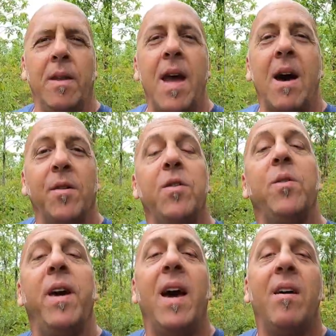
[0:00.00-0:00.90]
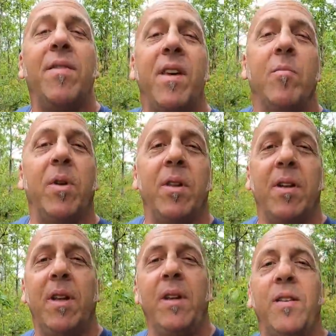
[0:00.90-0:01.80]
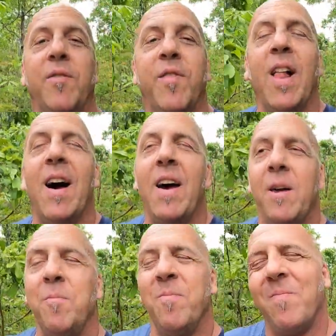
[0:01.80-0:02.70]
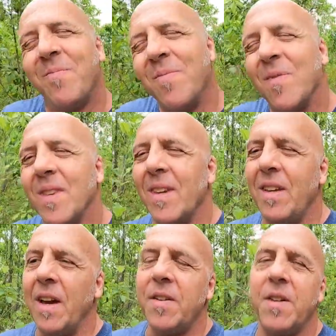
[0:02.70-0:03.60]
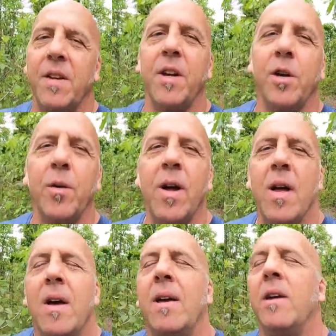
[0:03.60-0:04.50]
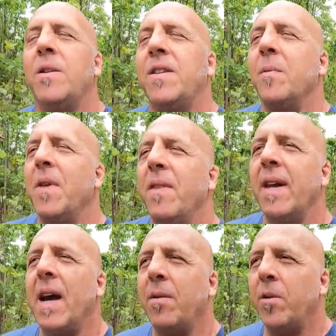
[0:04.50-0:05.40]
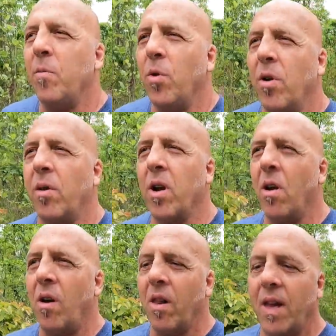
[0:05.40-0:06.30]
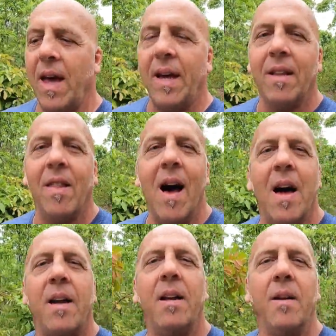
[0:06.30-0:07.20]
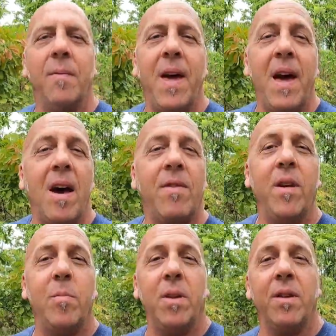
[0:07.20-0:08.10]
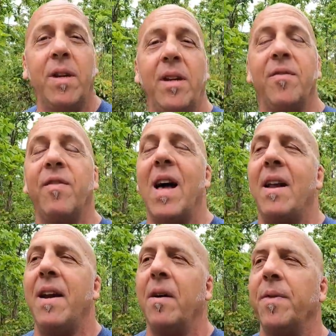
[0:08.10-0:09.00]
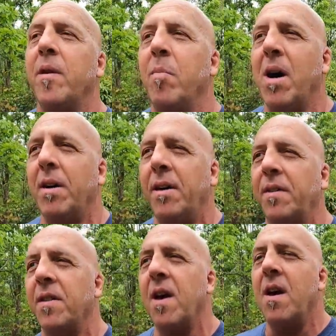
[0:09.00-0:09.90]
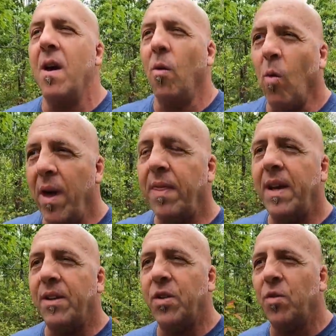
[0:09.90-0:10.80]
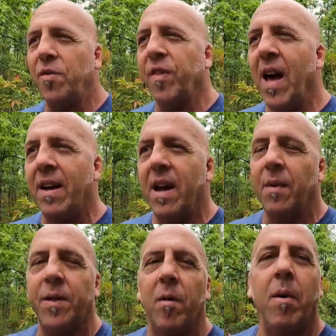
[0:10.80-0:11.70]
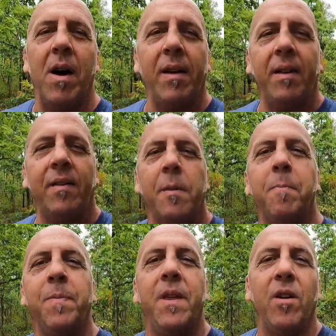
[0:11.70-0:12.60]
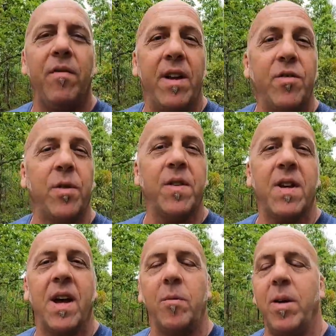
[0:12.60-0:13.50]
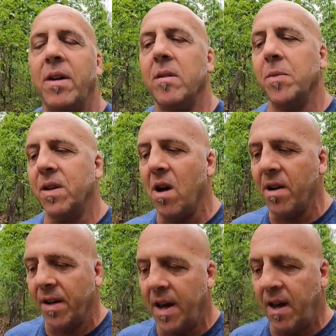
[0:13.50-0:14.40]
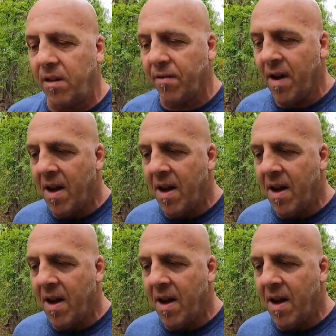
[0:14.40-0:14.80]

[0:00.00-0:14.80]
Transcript: Now, do they have the ability to fly? Yes and no. It was something that I would more call a glide. They have the ability to flatten out their bodies. When they do flatten out their bodies, their ventral side becomes concave.